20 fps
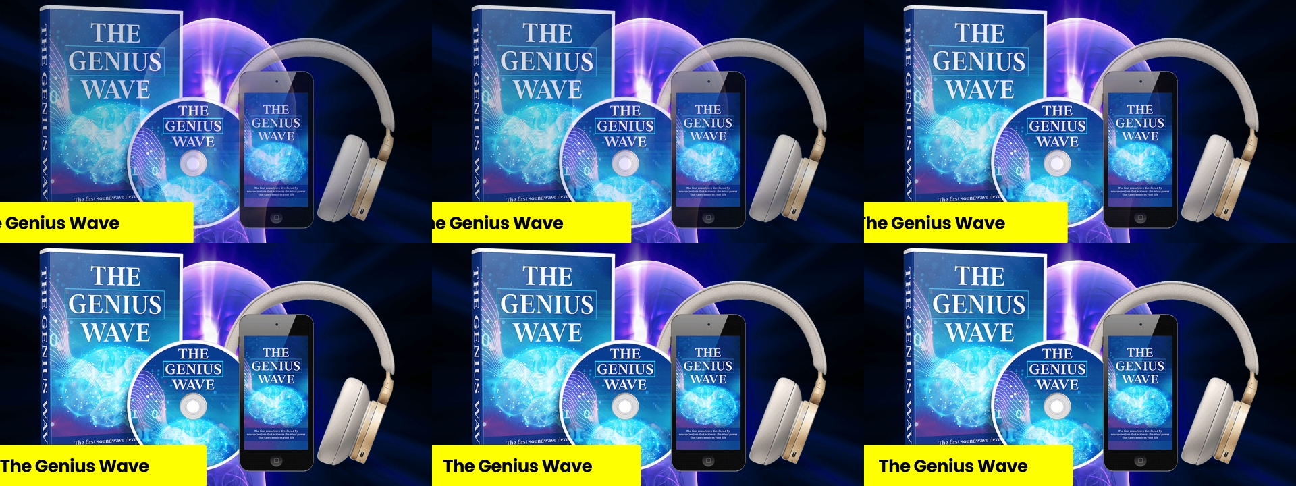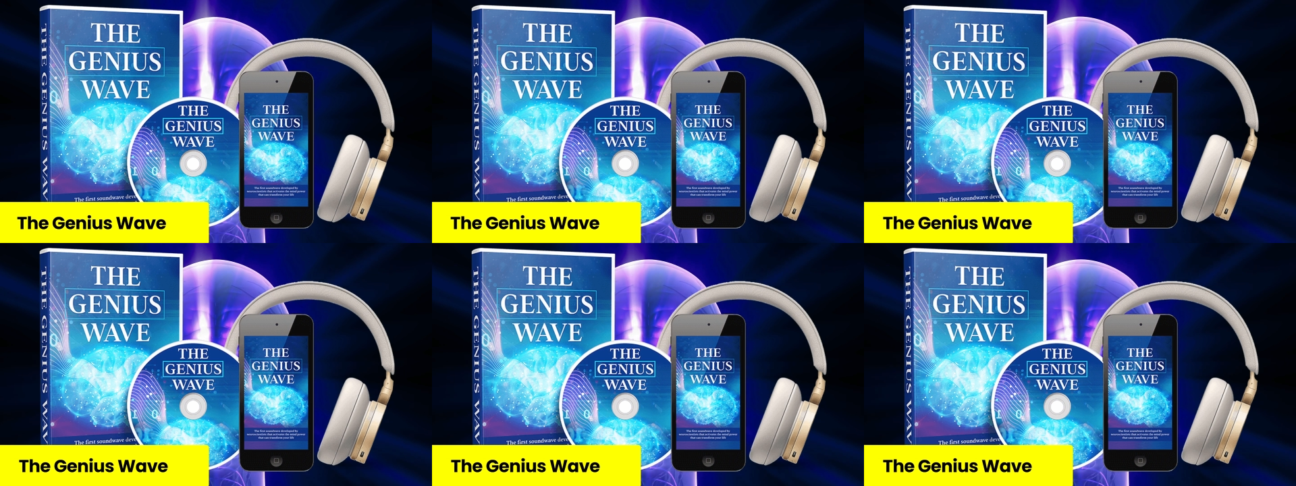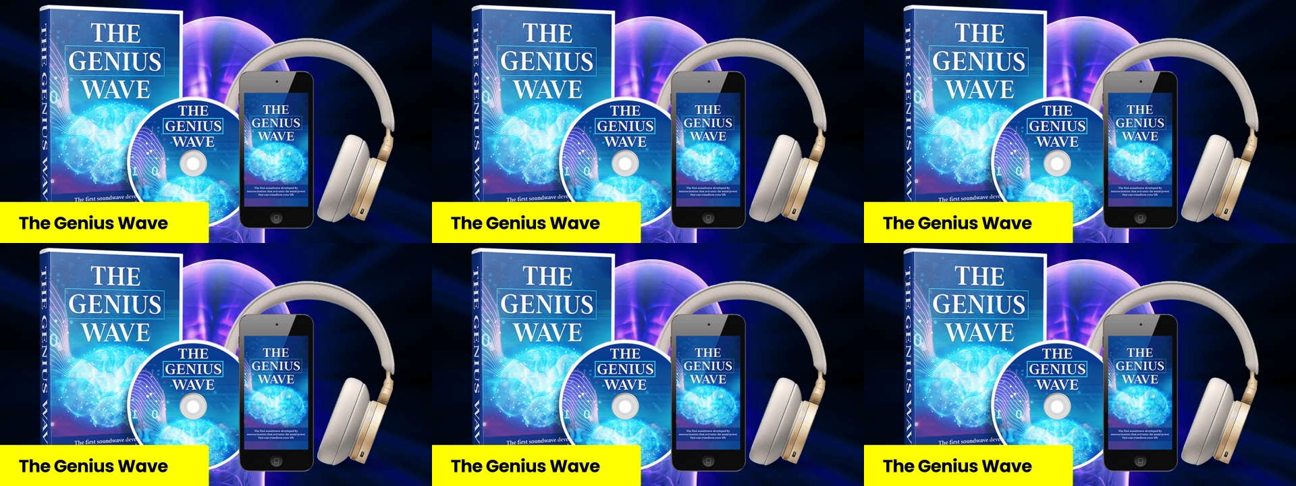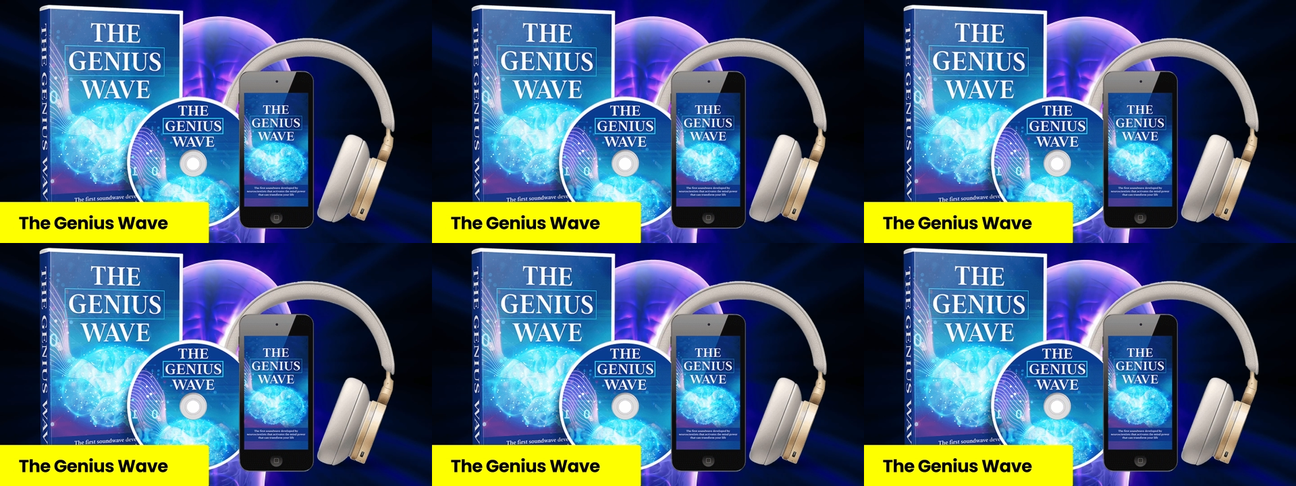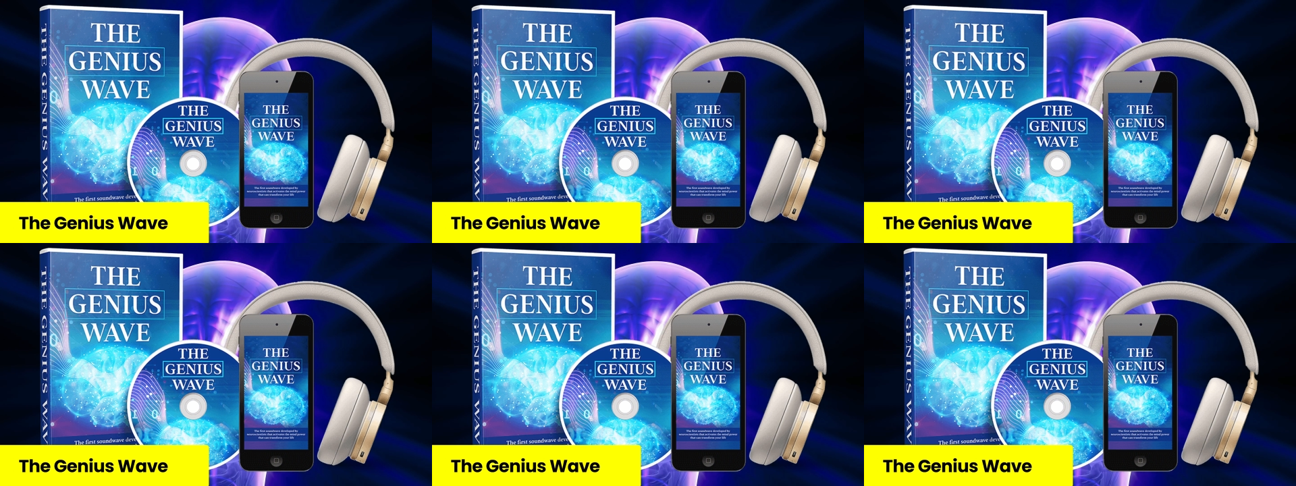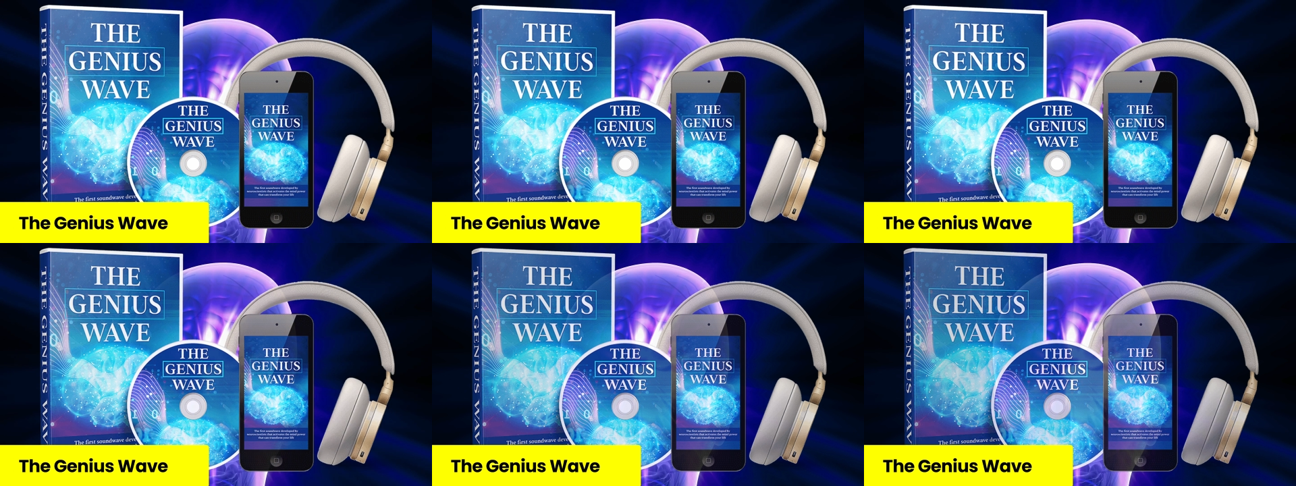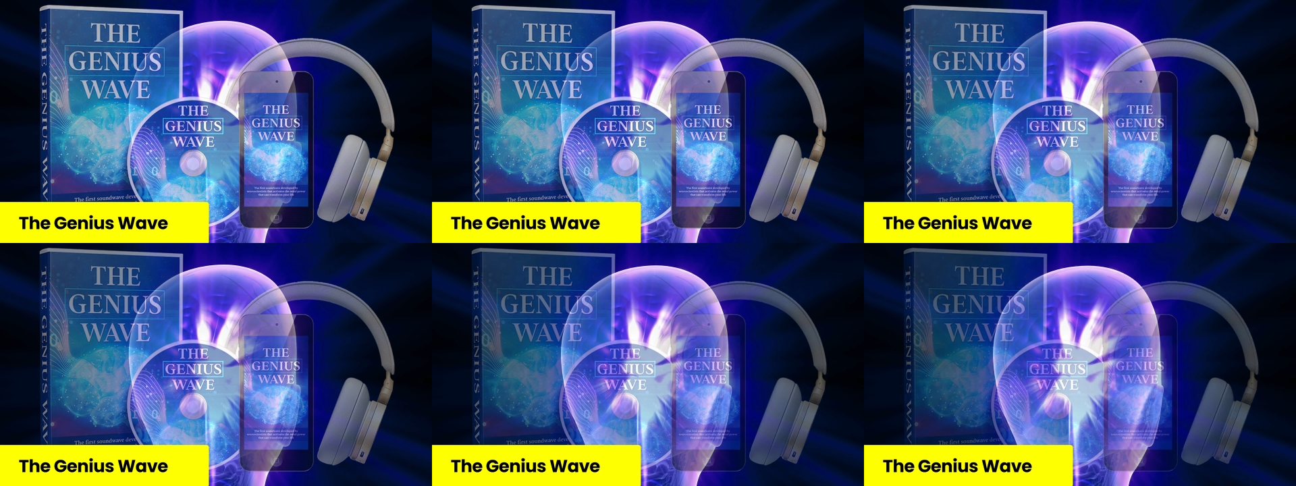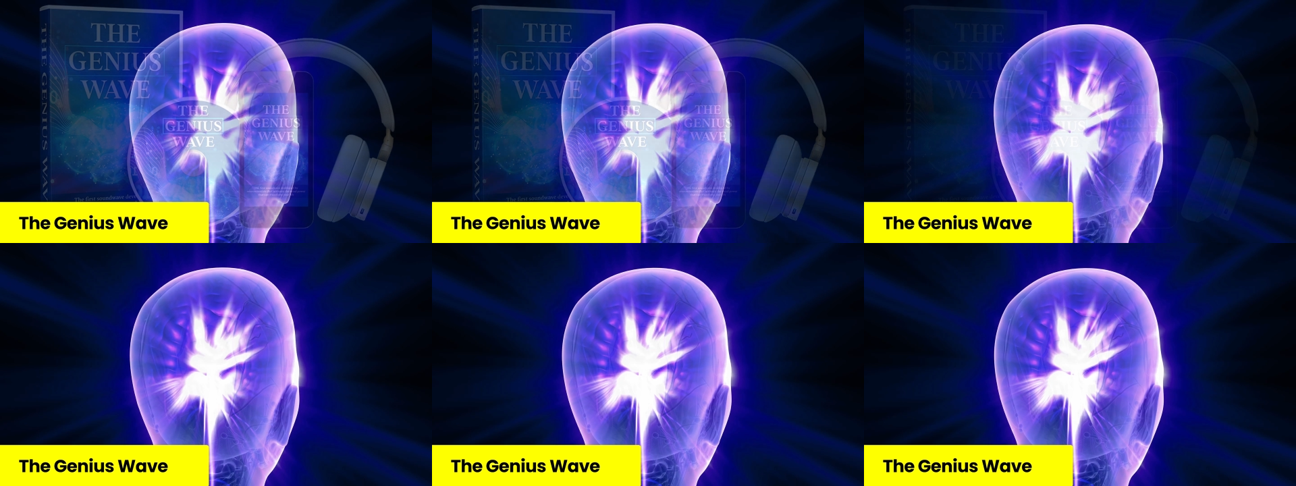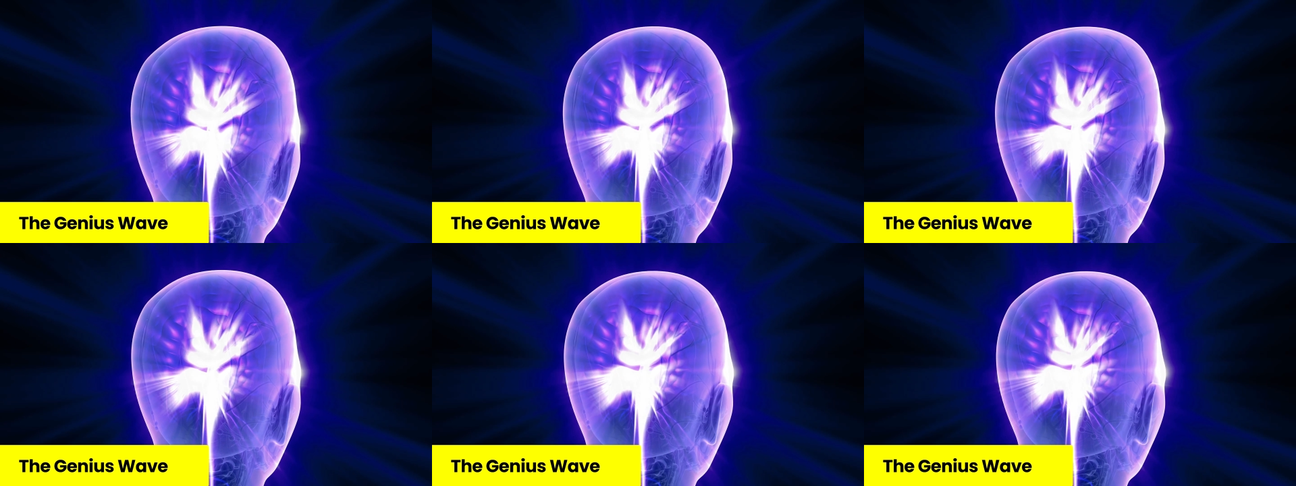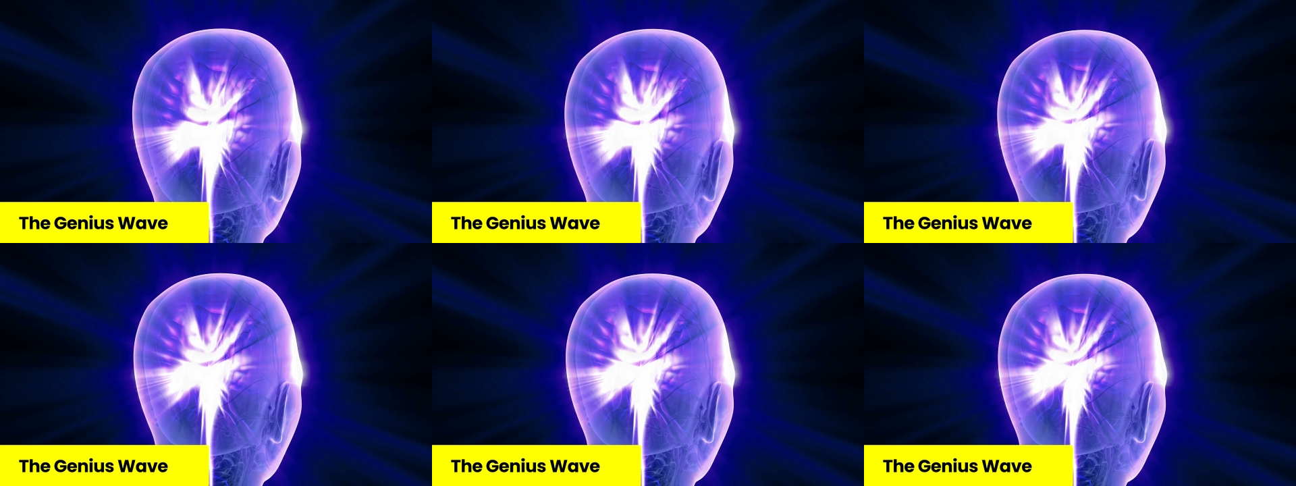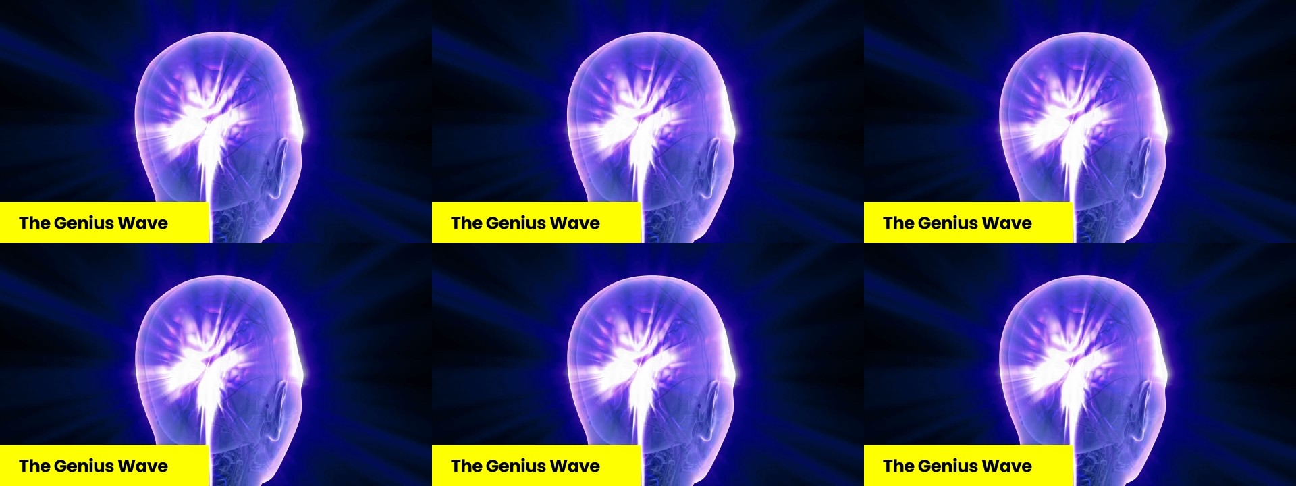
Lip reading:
[unreadable: no face in view]